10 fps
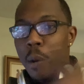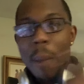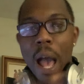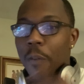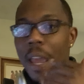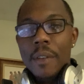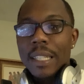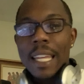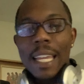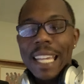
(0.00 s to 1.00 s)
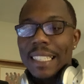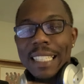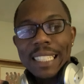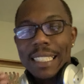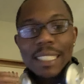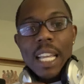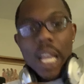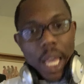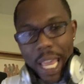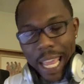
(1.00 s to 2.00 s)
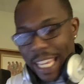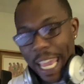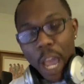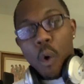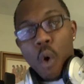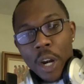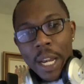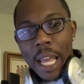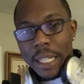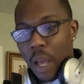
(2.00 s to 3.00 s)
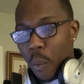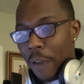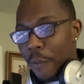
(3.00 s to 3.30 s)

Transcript: your mouth, everything, it can't coordinate that way.